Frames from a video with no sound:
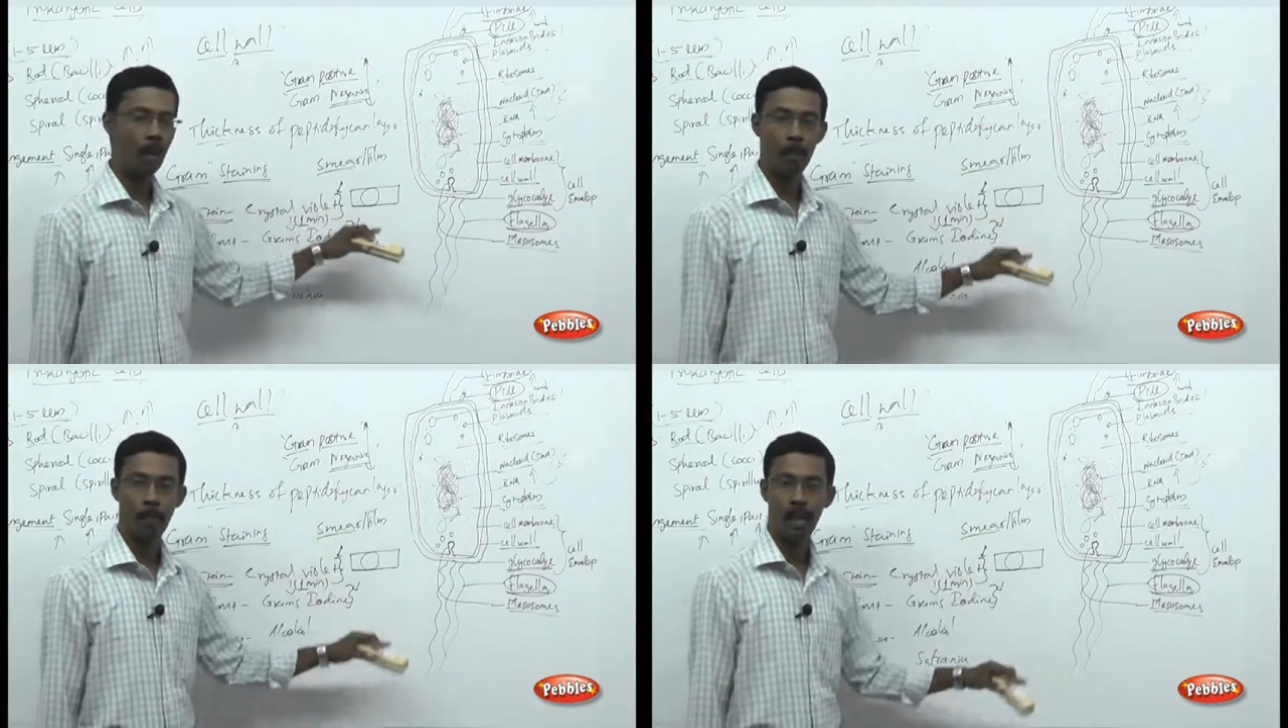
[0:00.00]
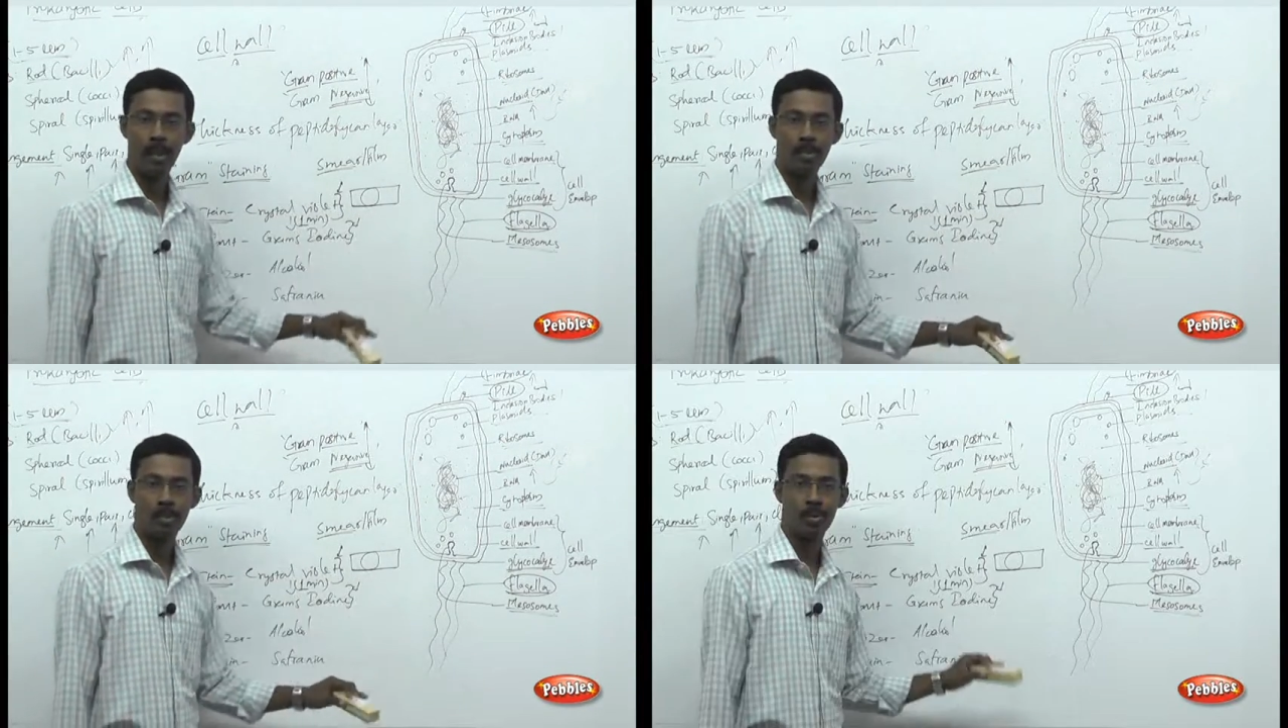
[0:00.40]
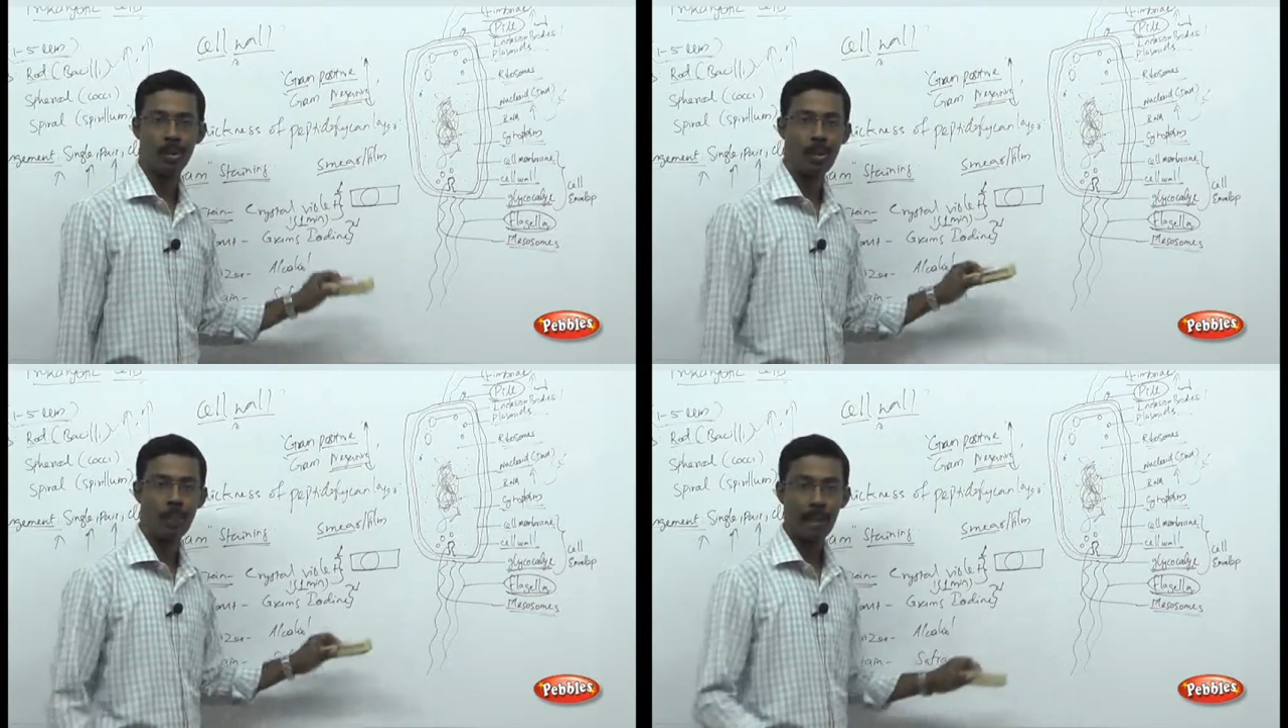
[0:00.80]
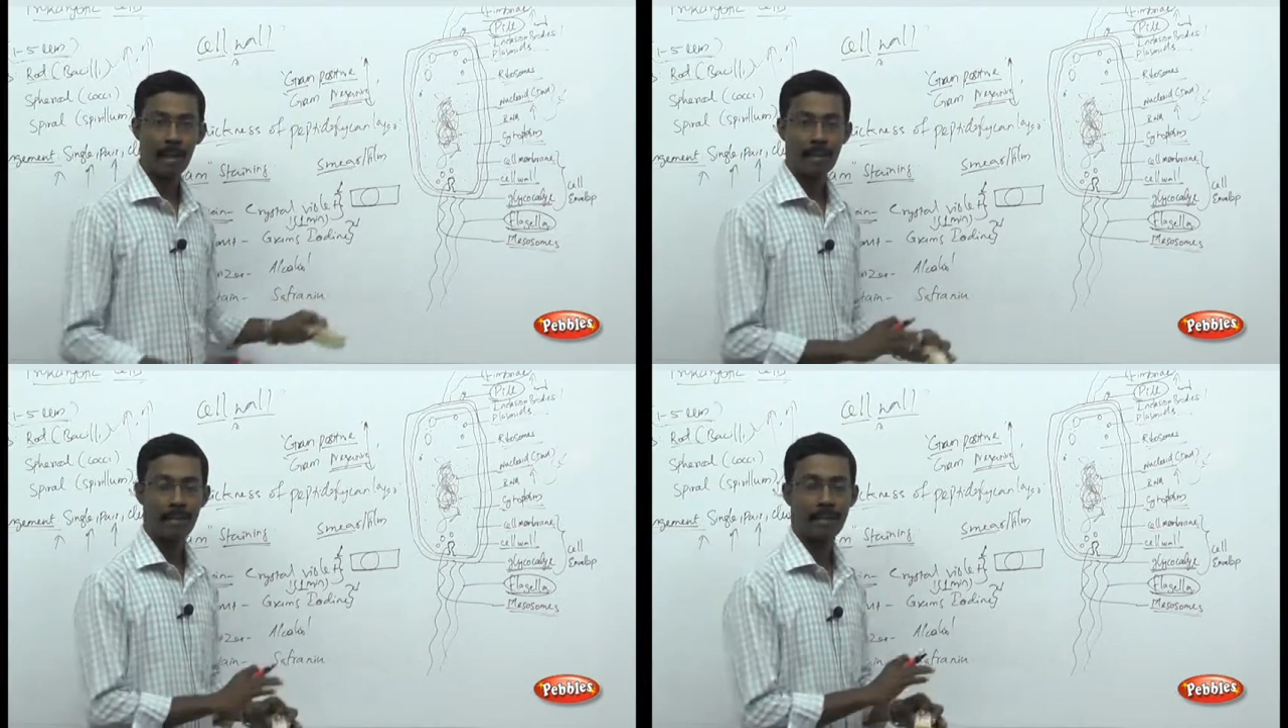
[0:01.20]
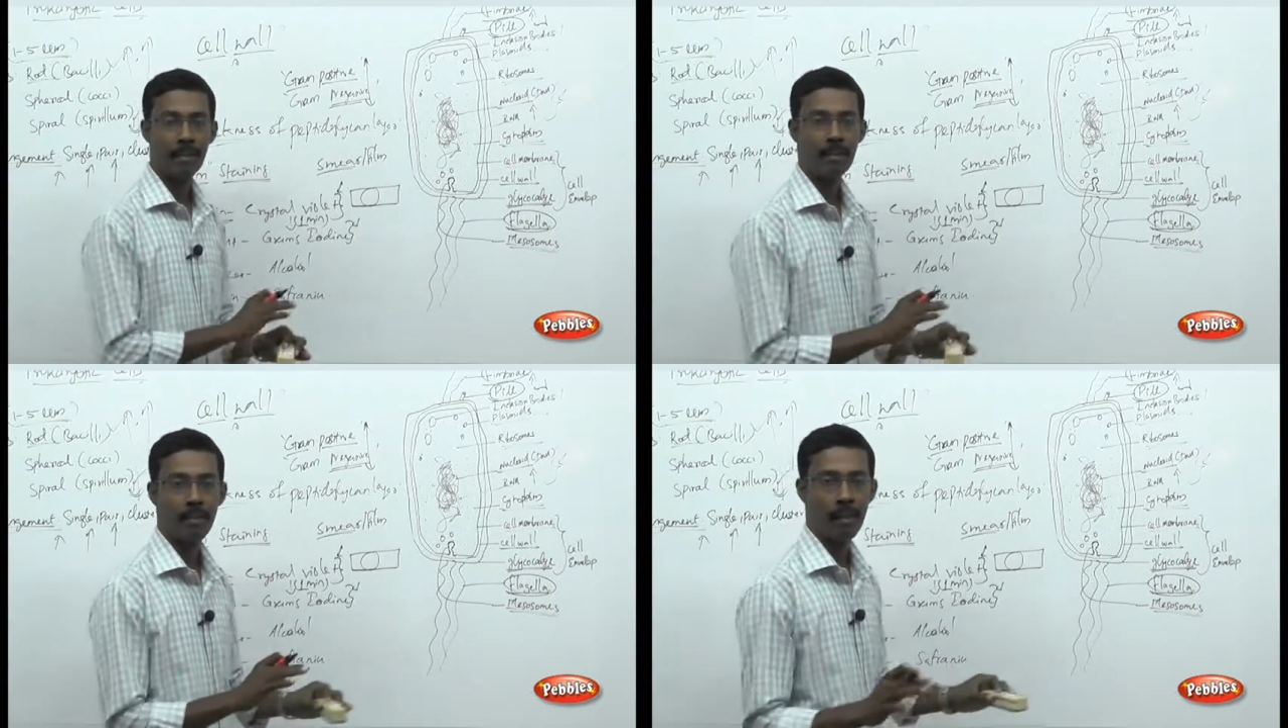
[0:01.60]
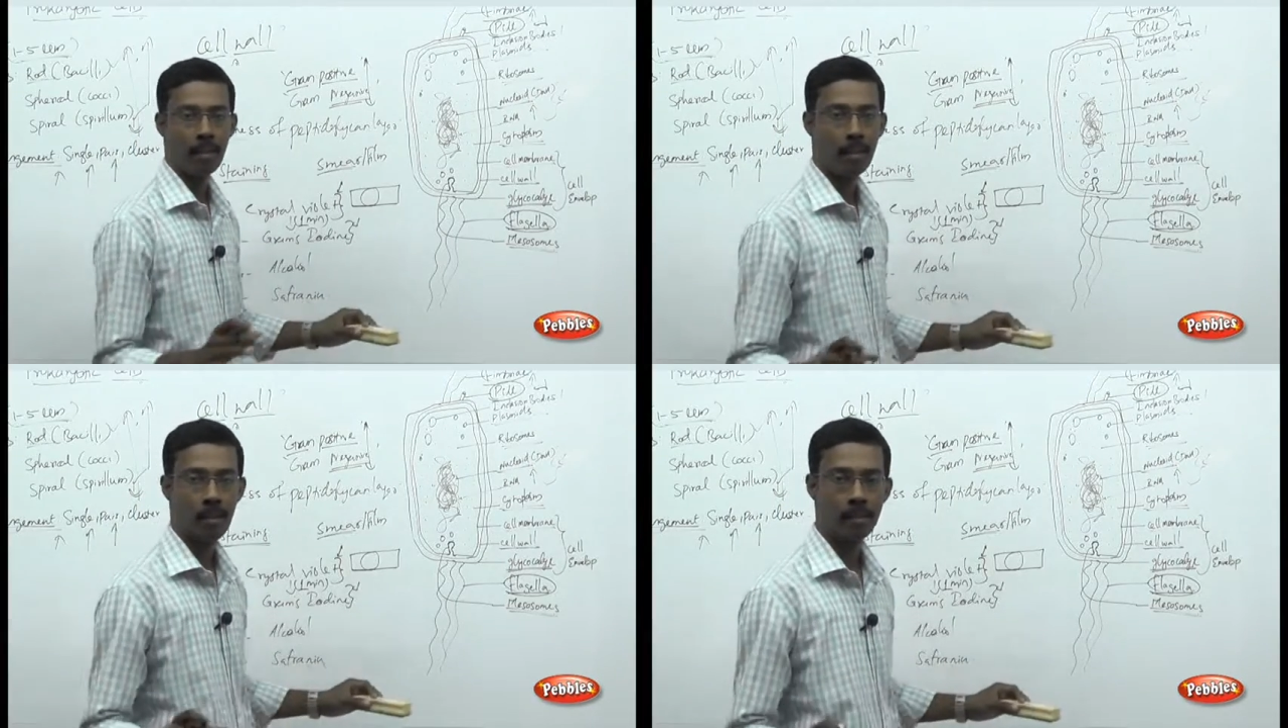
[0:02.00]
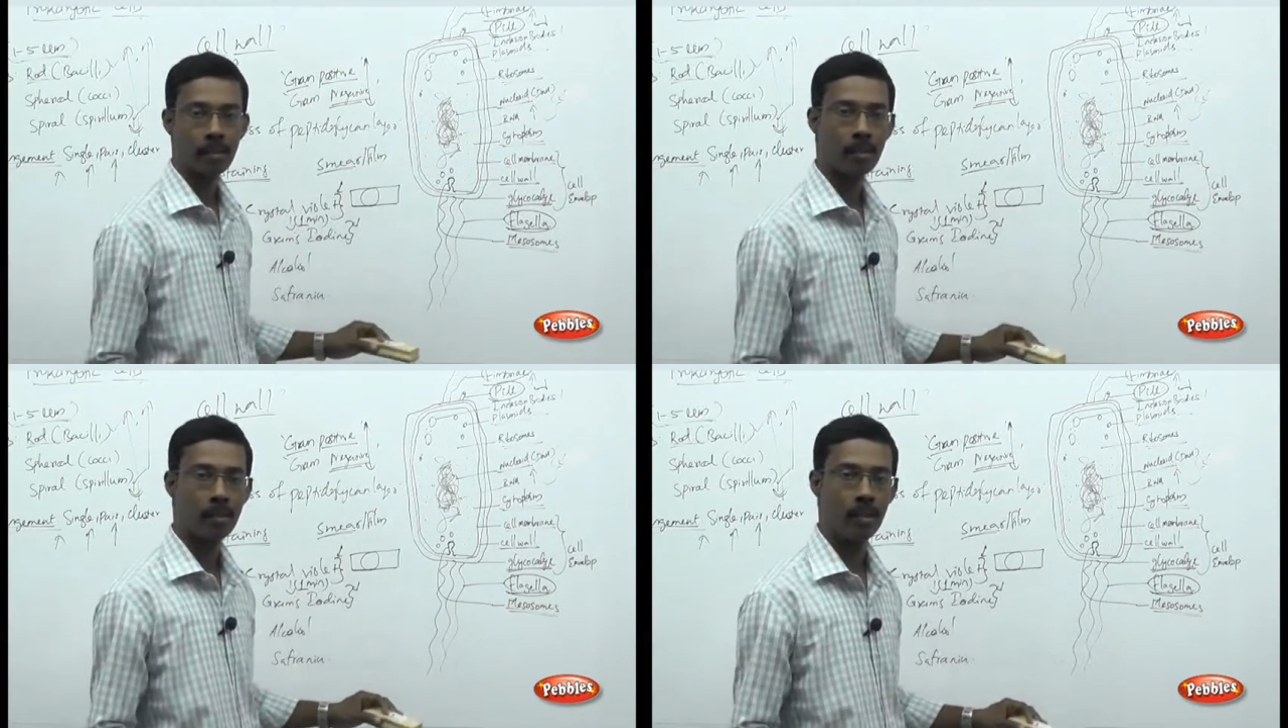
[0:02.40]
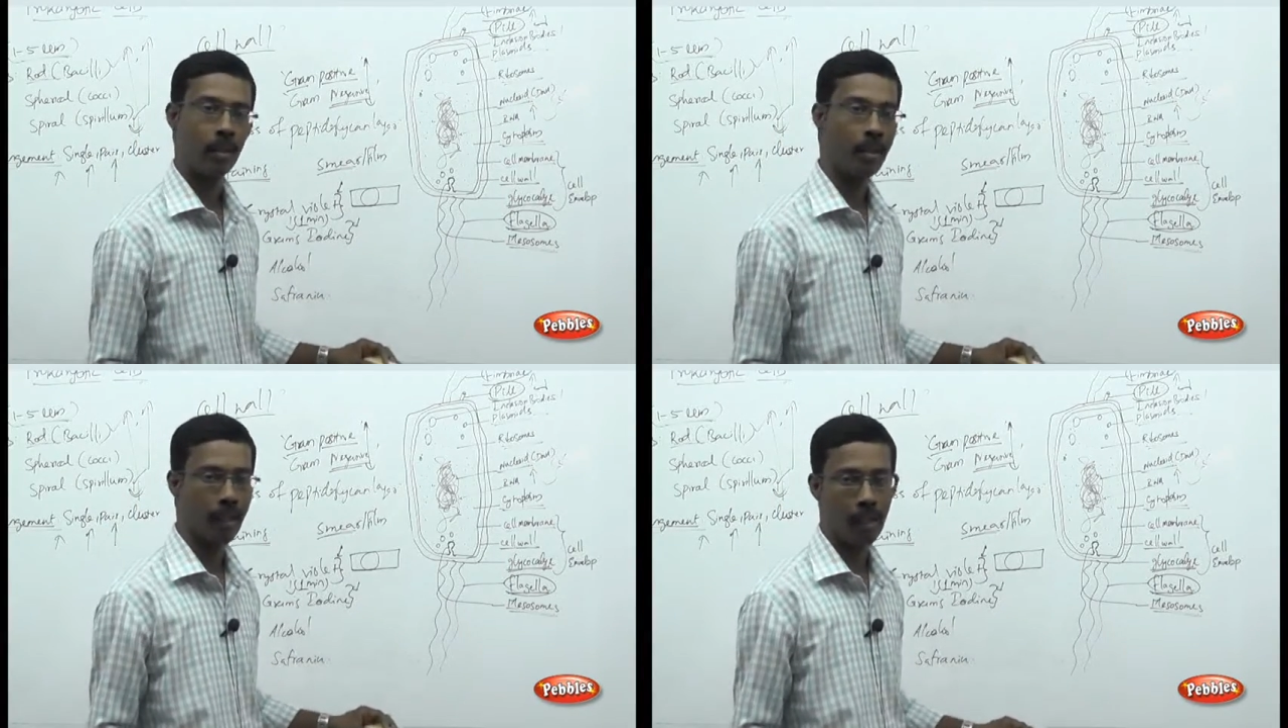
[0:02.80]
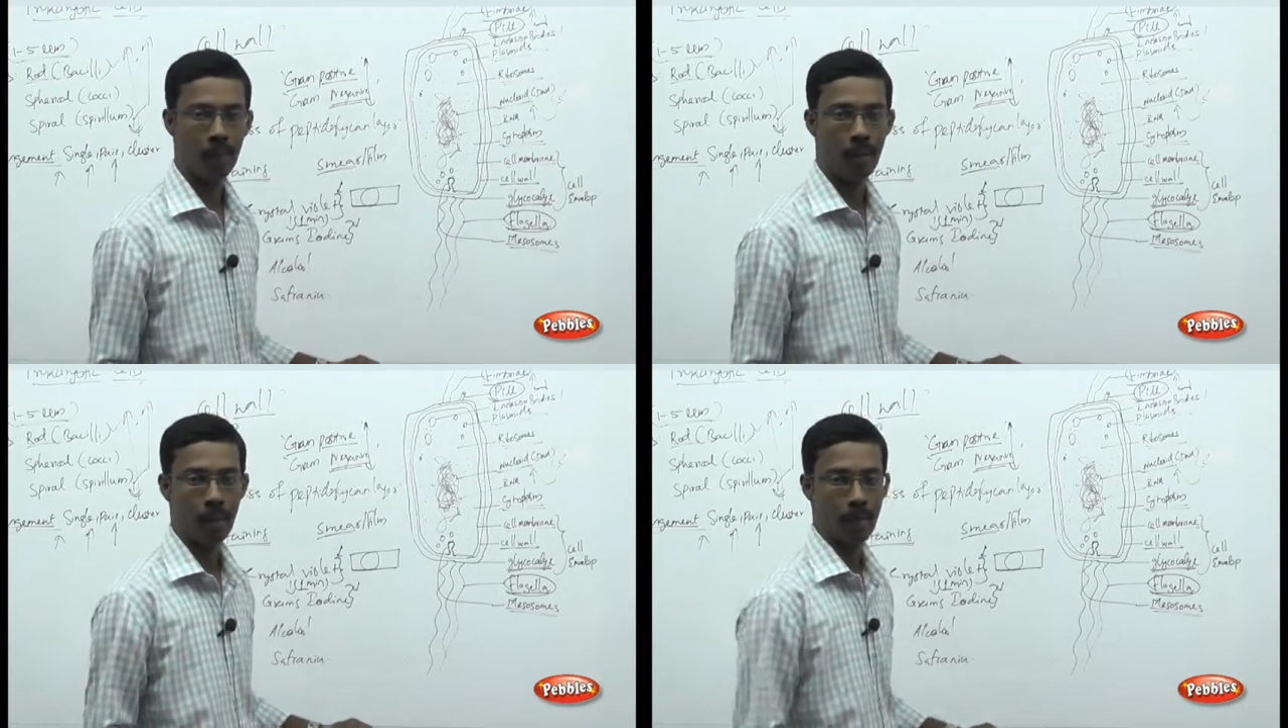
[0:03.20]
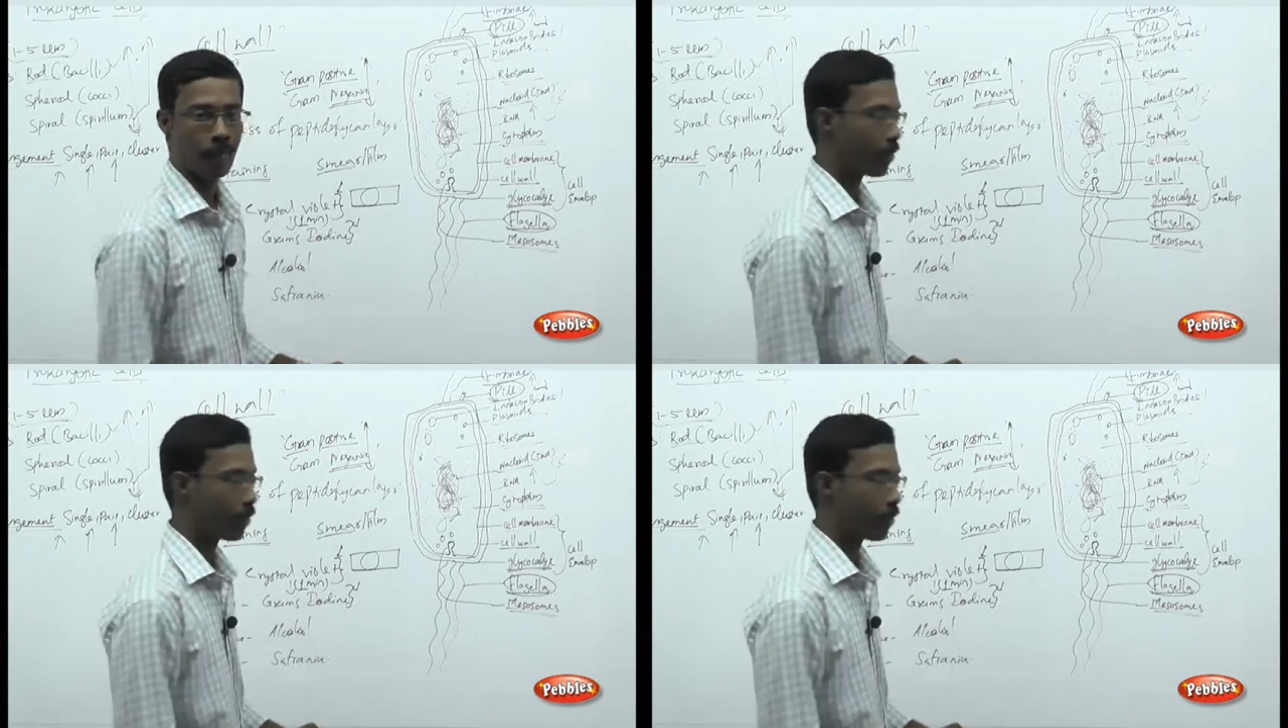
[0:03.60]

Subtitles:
and binds to the cell's internal structure evenly.